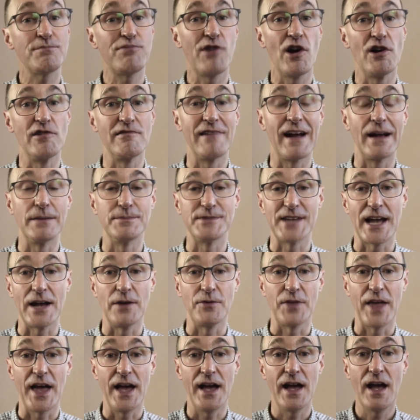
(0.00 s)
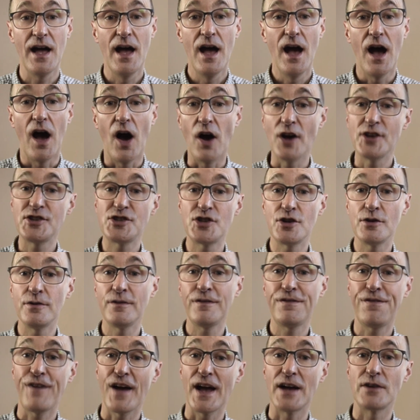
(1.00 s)
programs out there, I soon
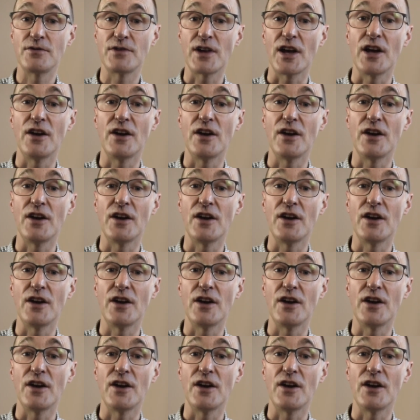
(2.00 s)
found